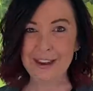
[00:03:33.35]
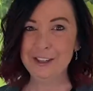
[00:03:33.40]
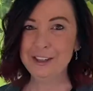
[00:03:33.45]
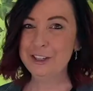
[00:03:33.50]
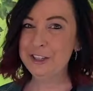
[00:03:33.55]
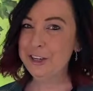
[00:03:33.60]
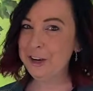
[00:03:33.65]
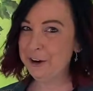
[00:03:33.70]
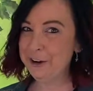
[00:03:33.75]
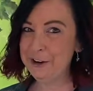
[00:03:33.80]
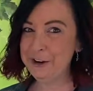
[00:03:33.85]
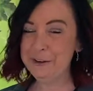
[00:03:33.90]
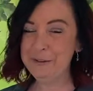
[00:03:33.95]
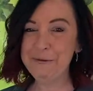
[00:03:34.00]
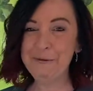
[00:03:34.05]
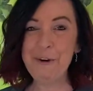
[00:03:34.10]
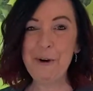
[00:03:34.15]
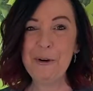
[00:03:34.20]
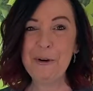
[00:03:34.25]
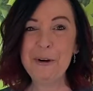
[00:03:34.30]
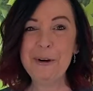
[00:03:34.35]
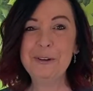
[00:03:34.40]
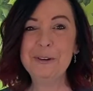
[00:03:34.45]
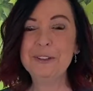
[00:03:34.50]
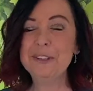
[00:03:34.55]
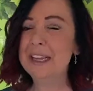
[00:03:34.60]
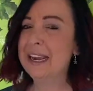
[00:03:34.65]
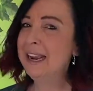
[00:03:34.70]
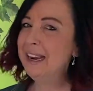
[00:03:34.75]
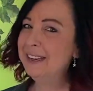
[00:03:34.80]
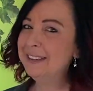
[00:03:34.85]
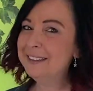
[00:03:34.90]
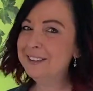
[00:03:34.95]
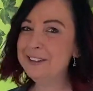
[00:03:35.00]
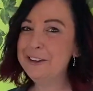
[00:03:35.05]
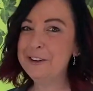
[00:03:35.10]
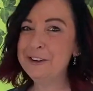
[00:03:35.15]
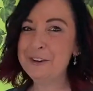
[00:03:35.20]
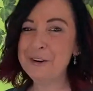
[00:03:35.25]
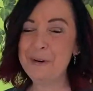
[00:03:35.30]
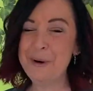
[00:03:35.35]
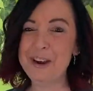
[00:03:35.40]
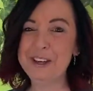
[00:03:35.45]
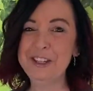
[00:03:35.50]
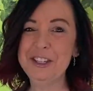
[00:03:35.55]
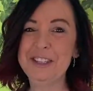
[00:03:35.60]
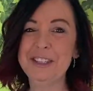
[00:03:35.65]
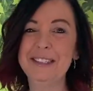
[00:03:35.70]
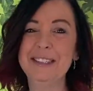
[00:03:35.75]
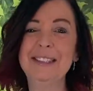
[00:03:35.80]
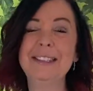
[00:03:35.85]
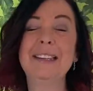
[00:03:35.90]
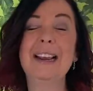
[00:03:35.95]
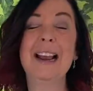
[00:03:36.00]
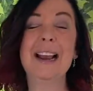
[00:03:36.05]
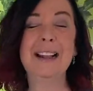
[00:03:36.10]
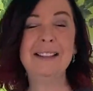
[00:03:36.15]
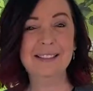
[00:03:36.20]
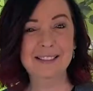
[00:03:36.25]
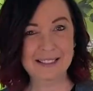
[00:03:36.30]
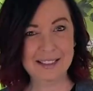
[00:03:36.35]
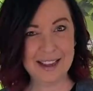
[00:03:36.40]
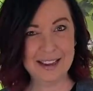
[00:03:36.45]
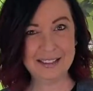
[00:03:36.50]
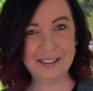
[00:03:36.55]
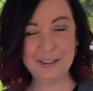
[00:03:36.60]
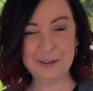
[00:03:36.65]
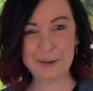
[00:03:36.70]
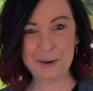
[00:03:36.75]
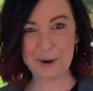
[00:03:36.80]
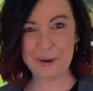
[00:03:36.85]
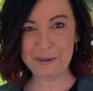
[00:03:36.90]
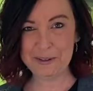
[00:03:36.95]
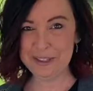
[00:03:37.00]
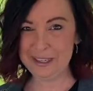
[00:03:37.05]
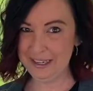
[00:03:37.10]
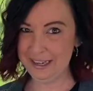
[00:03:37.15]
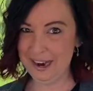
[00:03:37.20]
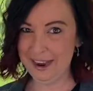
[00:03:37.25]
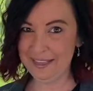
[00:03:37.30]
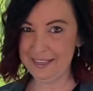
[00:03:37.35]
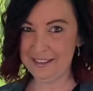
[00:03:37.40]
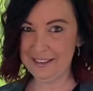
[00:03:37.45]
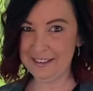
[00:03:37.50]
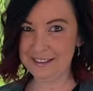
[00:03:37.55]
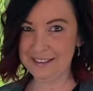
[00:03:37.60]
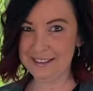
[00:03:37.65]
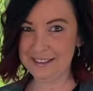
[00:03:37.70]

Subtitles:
Share your photos, ask your questions, and let's grow together.